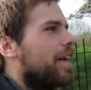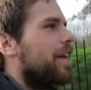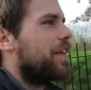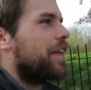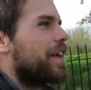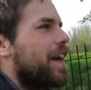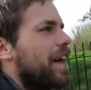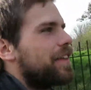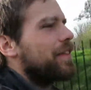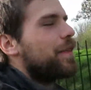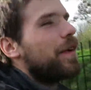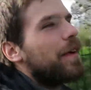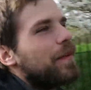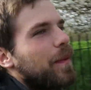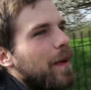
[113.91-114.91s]
on the
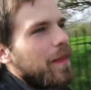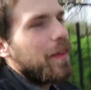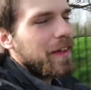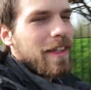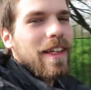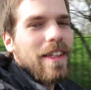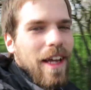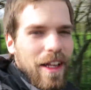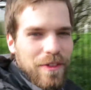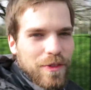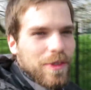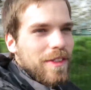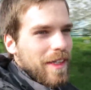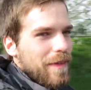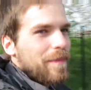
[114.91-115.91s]
well, well, not yet
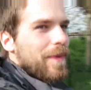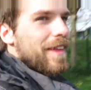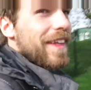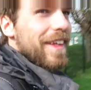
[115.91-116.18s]
countryside, but